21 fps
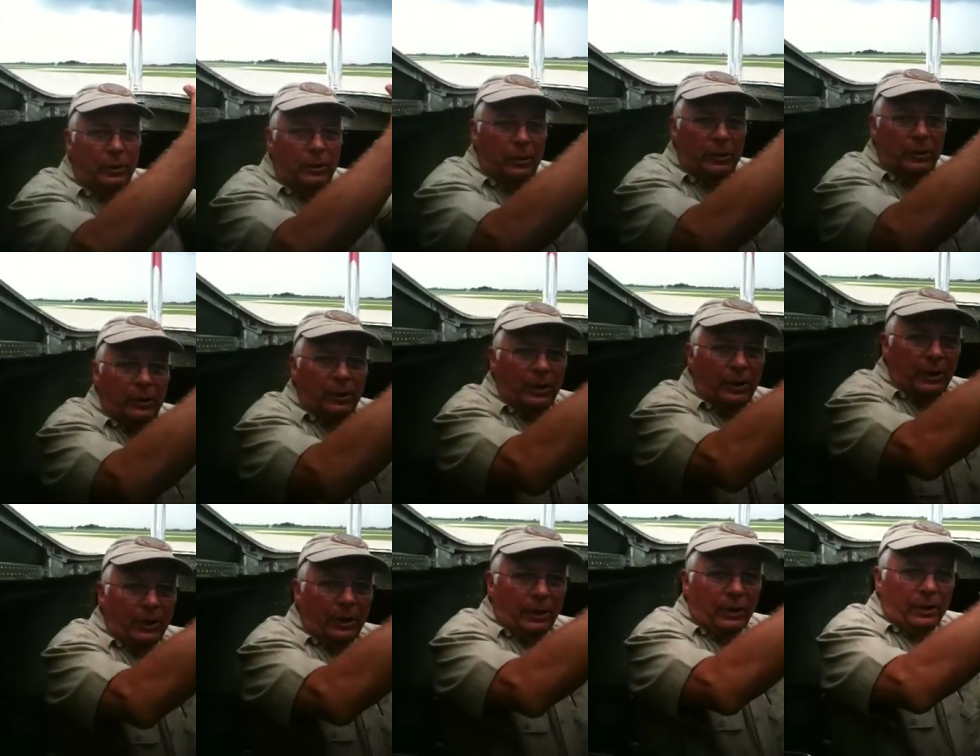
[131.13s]
gun.
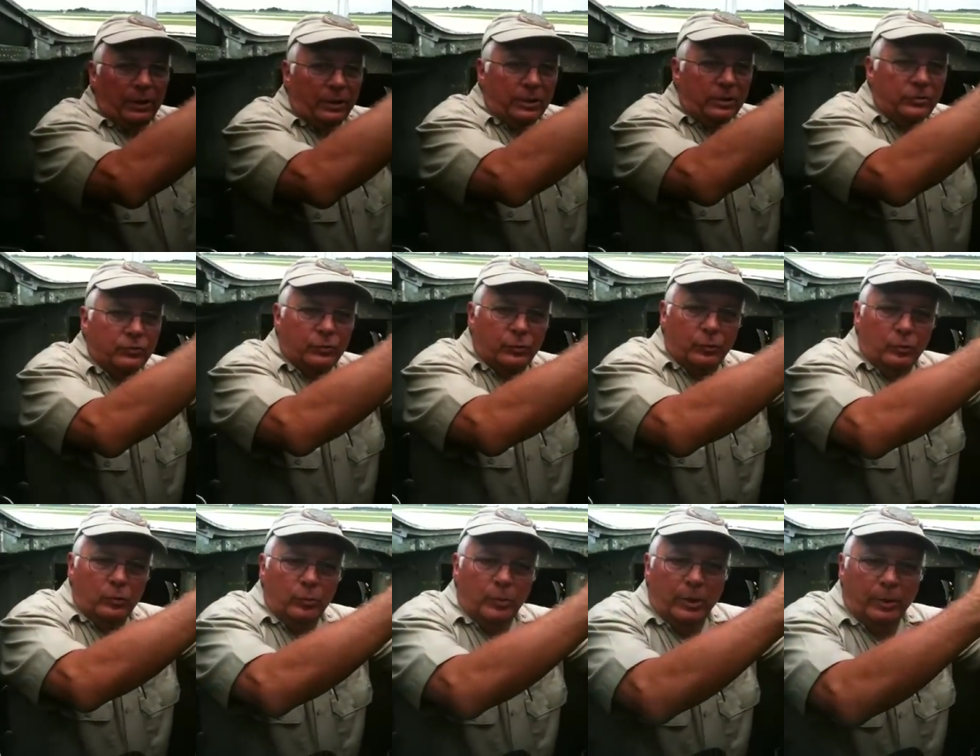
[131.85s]
Each
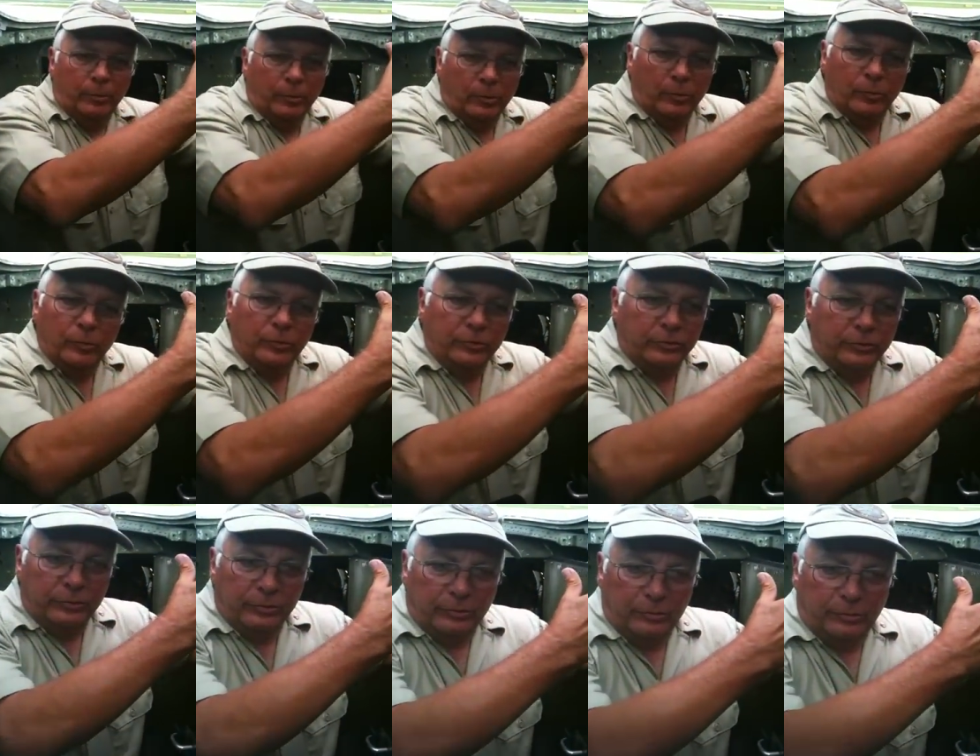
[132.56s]
crew member
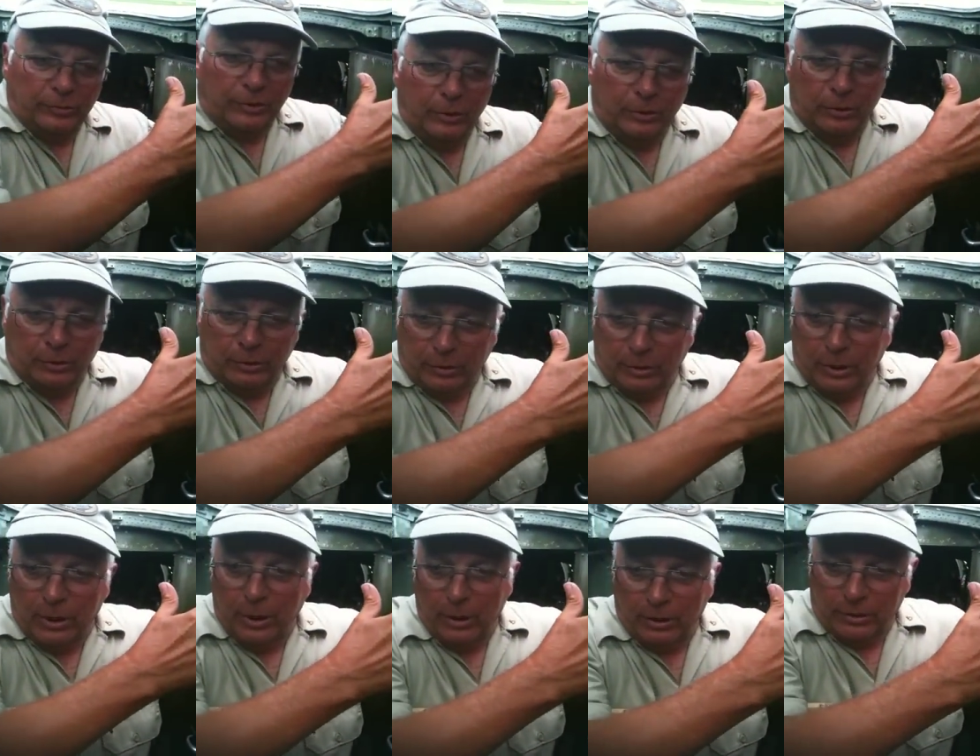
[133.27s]

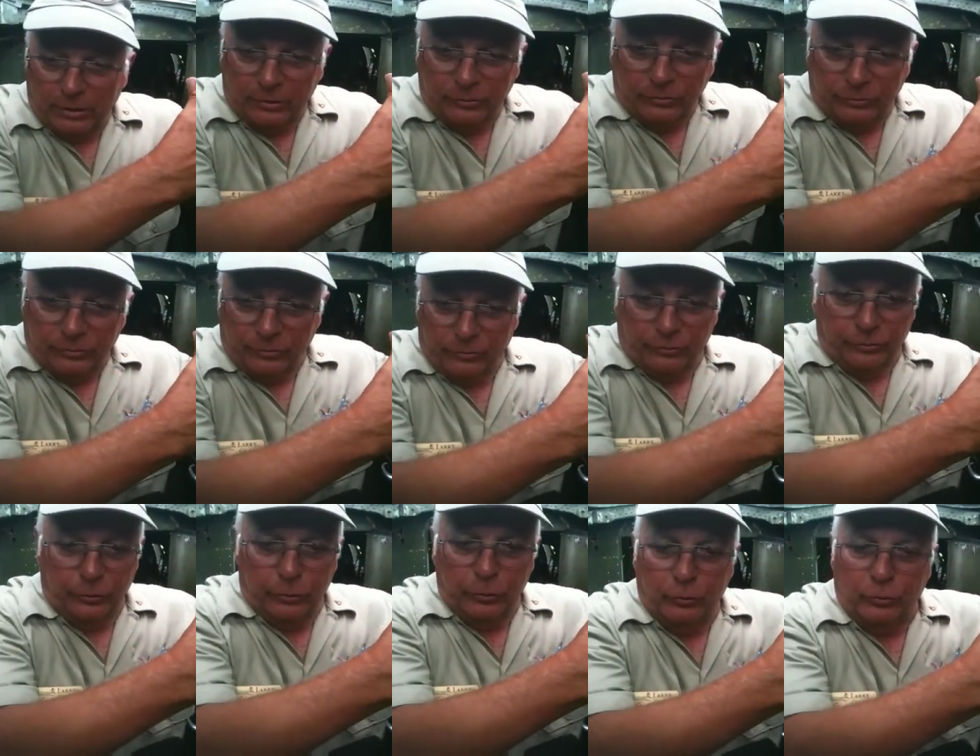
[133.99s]
could
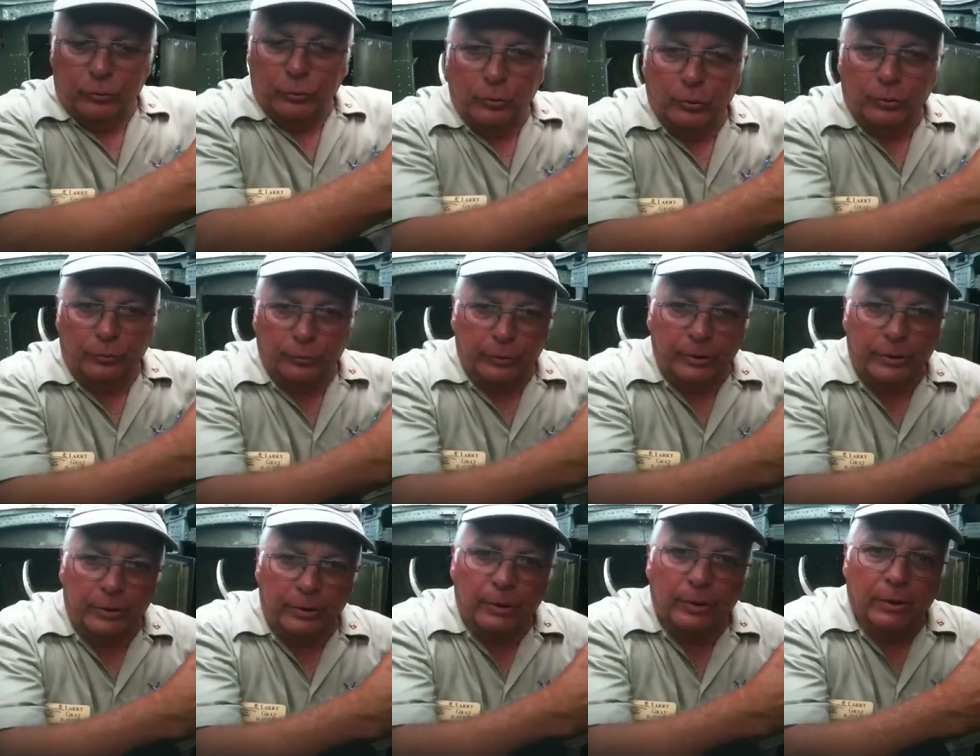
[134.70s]
do 2 or
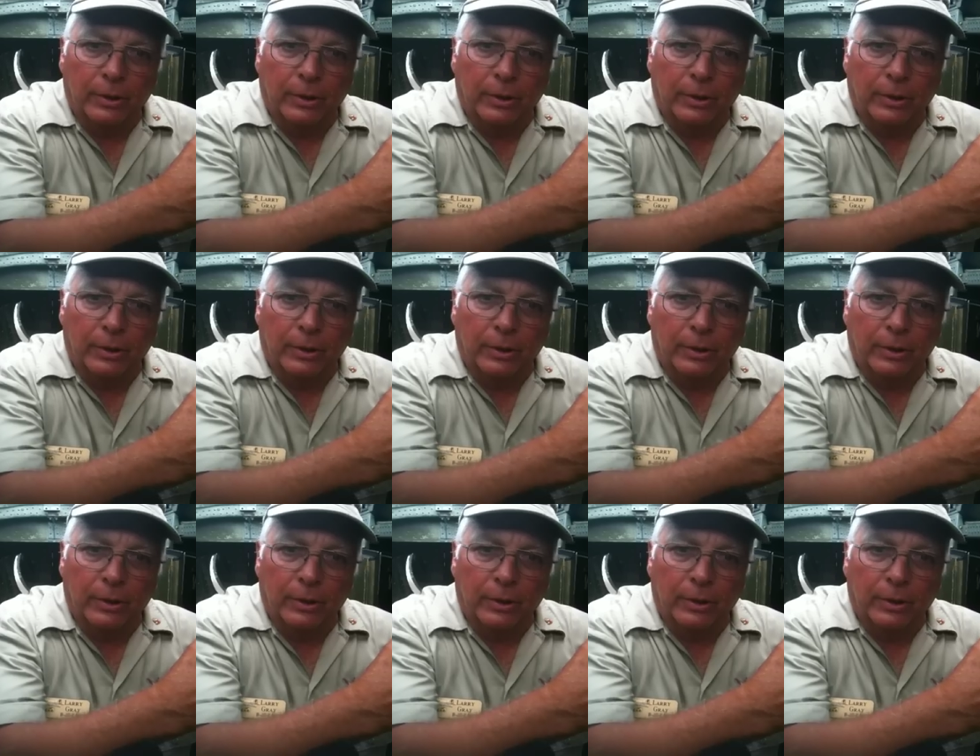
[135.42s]
3